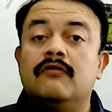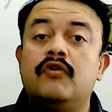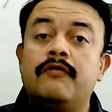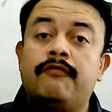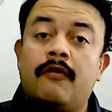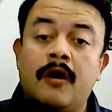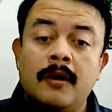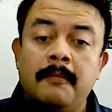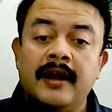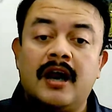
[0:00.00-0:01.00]
would
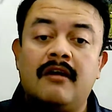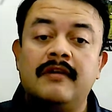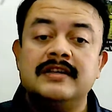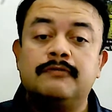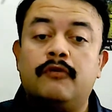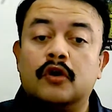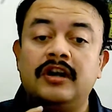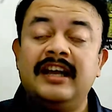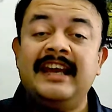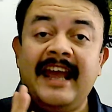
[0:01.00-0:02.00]
fall by average
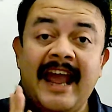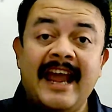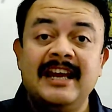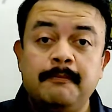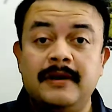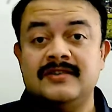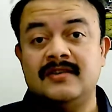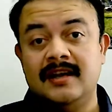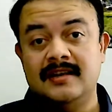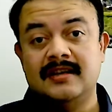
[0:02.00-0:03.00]
forty-eight
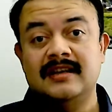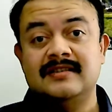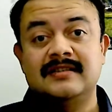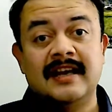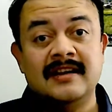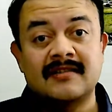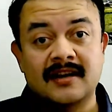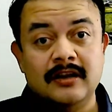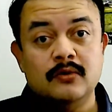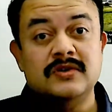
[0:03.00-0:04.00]
percentage. That is, they can
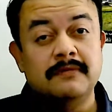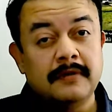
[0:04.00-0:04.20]
reduce